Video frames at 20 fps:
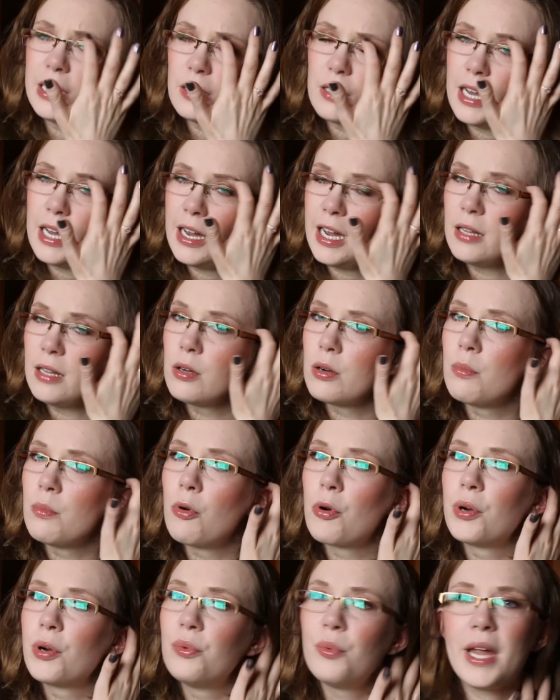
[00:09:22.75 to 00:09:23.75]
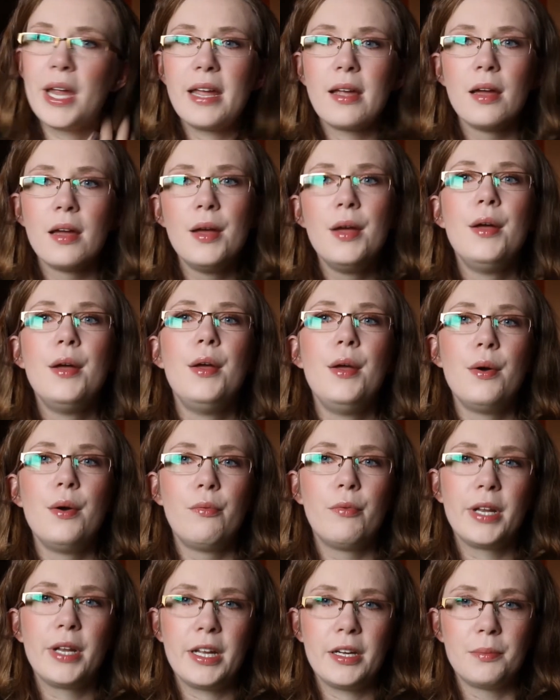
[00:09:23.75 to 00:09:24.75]
I look more awake
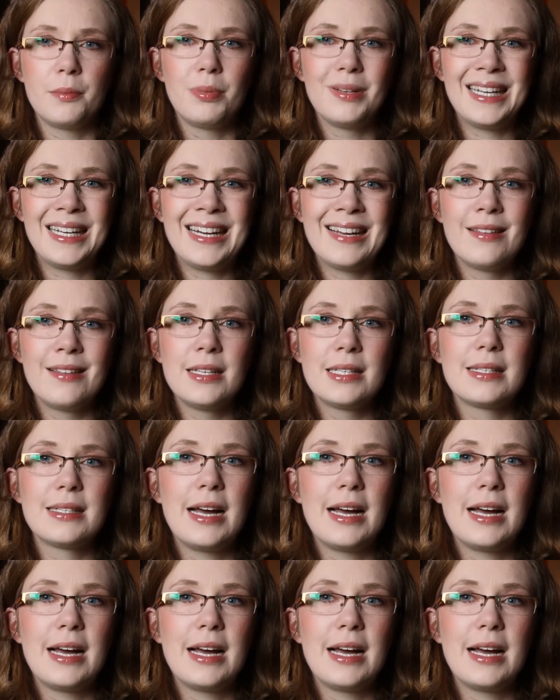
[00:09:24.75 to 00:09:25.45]
when I apply this,